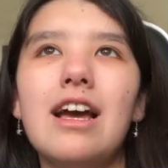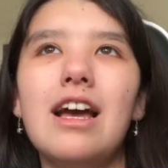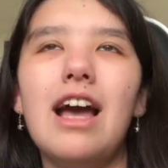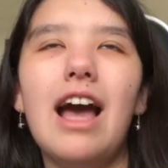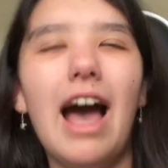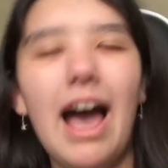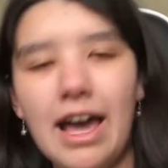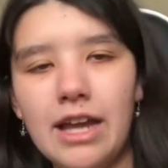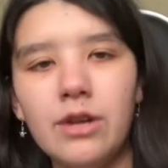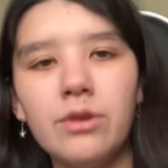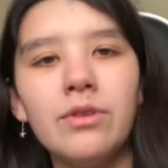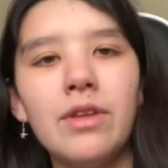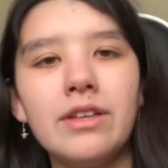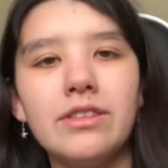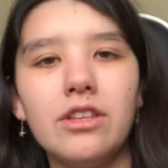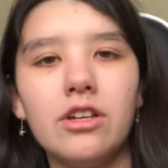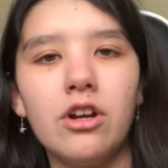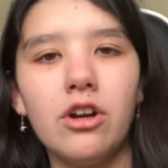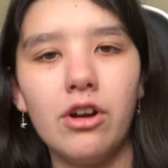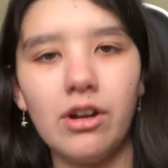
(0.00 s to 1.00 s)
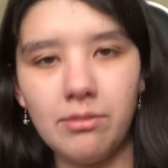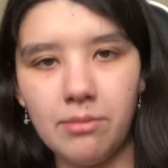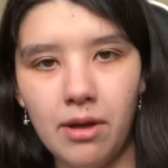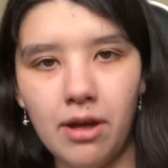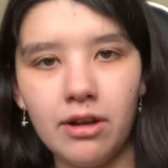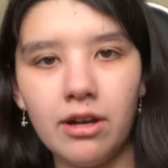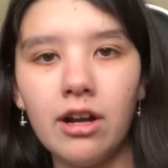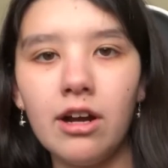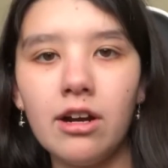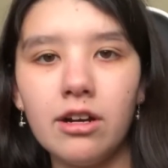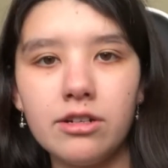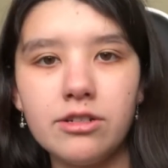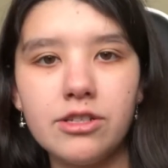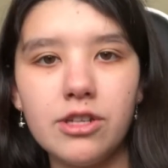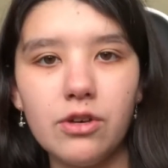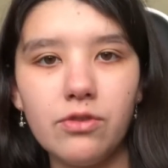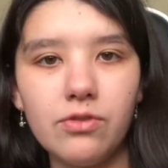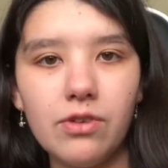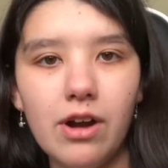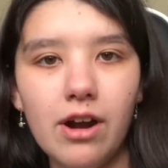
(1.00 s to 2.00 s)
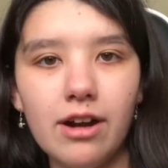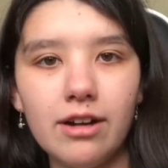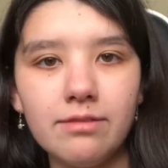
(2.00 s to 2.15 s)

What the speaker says: I don't like the current manga arc so far.